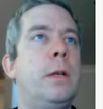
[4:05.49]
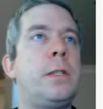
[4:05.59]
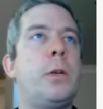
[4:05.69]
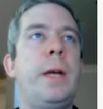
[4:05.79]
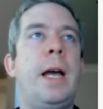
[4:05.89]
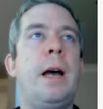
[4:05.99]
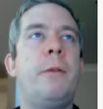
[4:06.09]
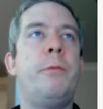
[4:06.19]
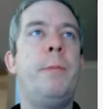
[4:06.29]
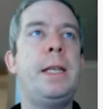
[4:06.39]
So we
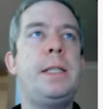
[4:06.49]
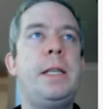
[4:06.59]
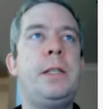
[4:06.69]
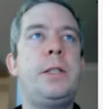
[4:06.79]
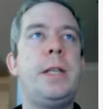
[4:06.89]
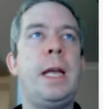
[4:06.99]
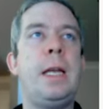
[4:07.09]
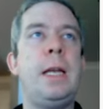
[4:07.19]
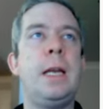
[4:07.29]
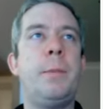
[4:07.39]
have message
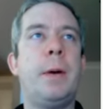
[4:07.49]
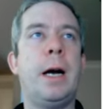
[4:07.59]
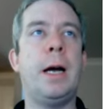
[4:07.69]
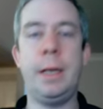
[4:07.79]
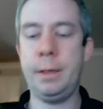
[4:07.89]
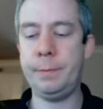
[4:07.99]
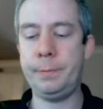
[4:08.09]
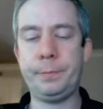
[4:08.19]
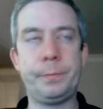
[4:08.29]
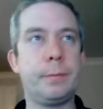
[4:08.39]
date needed by
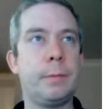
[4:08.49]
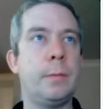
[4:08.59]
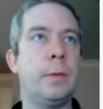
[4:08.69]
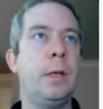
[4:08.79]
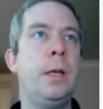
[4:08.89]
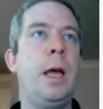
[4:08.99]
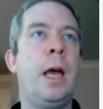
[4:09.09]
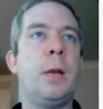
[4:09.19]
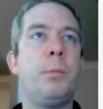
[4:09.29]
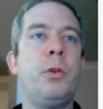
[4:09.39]

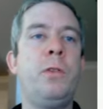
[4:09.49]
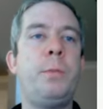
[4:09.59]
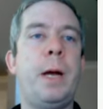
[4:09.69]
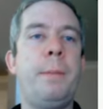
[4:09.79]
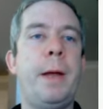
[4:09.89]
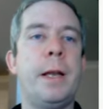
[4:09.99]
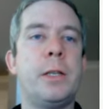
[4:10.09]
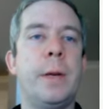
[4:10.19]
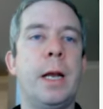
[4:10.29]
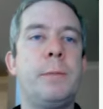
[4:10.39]
and approved by
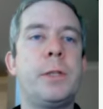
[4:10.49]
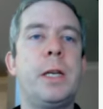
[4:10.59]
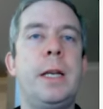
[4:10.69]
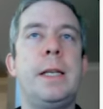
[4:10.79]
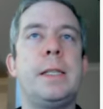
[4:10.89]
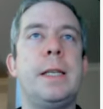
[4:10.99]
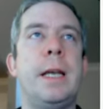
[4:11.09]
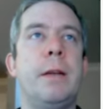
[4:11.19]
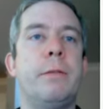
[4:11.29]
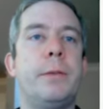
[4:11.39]
management. And I'm just going to hit
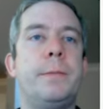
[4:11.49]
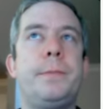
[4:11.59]
save.